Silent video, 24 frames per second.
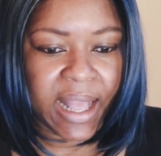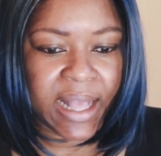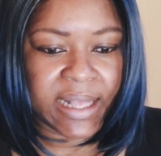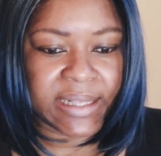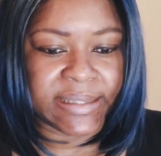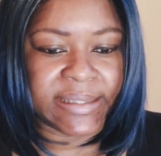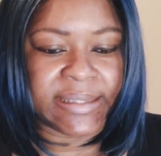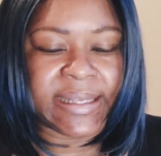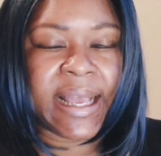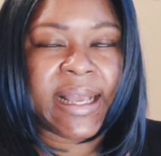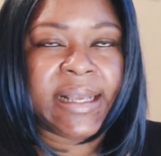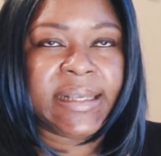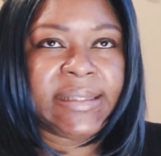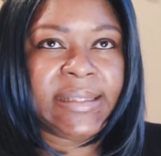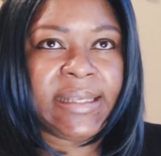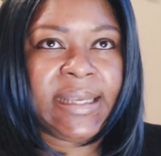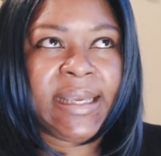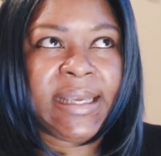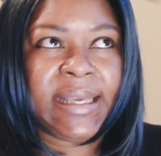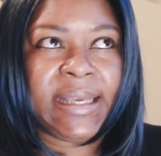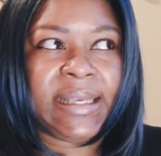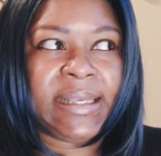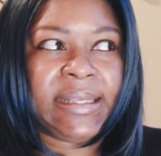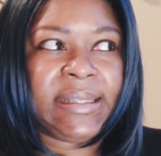Sex
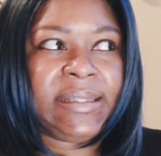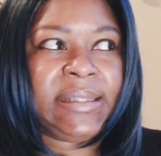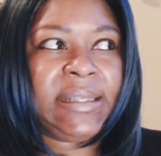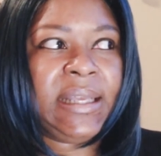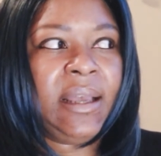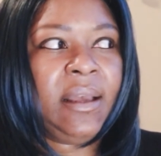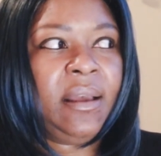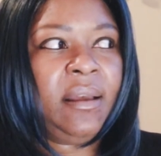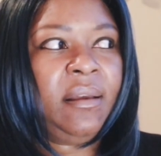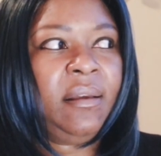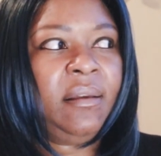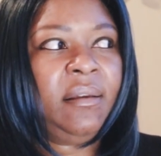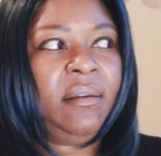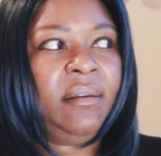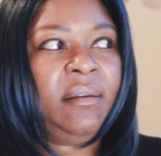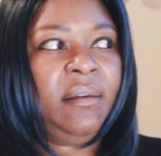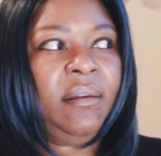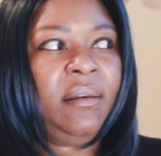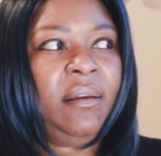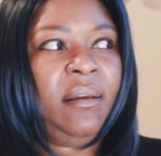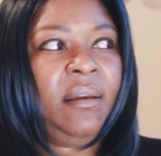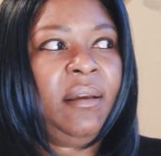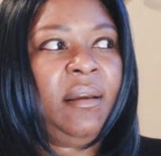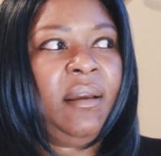is
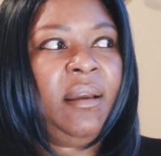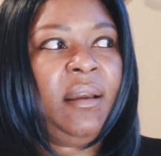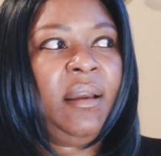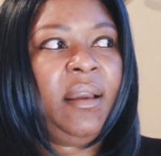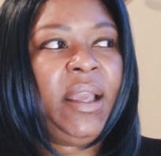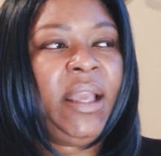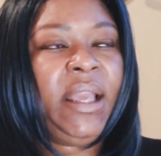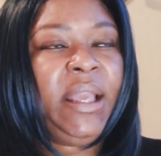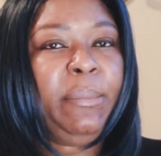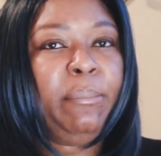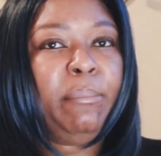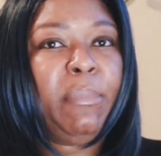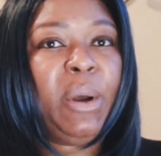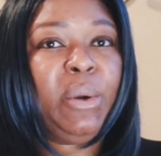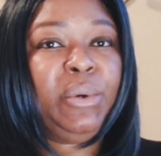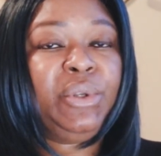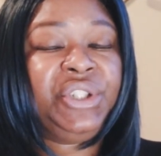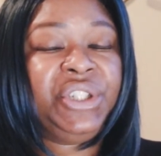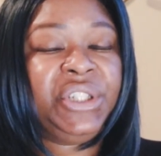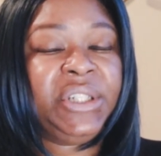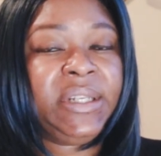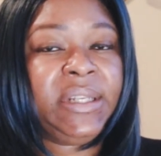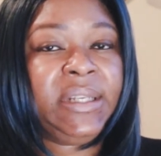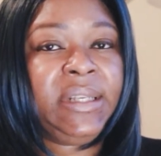
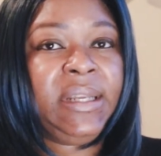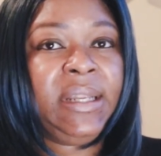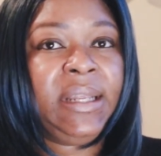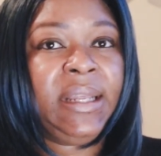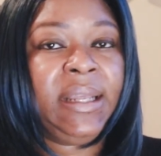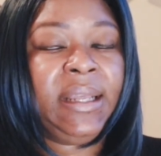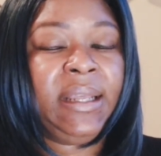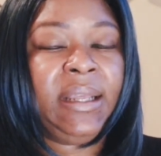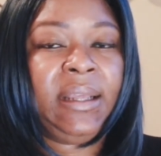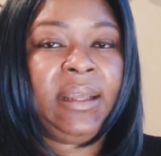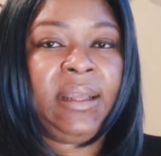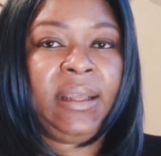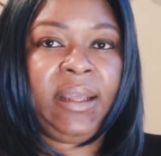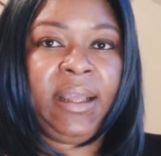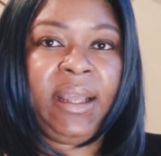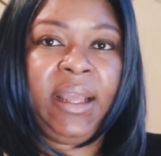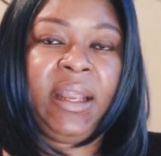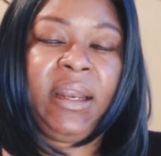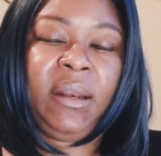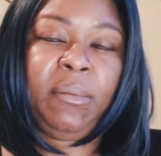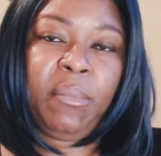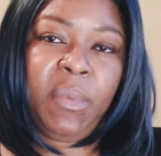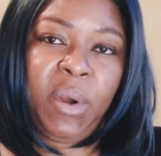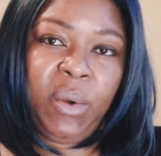emotion
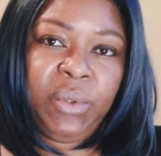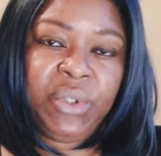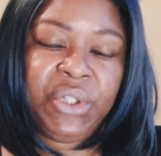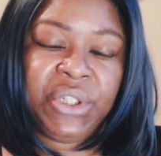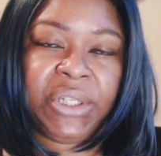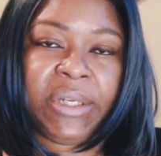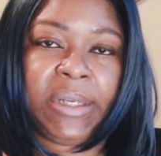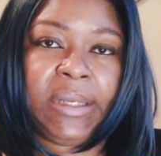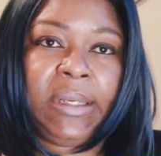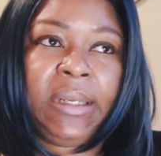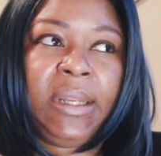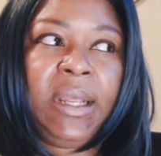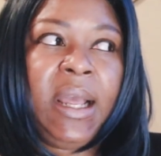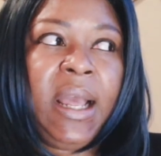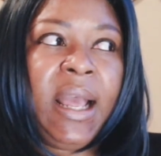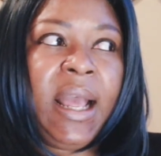in motion.